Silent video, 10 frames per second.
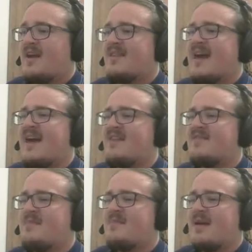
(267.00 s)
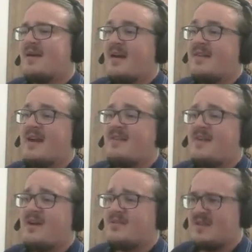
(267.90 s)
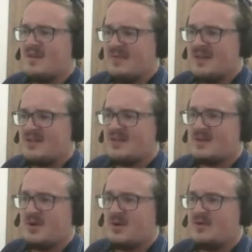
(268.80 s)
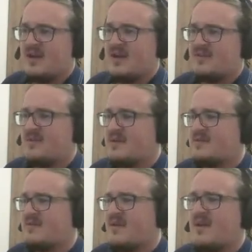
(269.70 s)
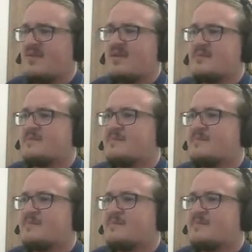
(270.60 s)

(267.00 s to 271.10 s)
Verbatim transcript: And I have I found the matrix code. I have the best thing ever.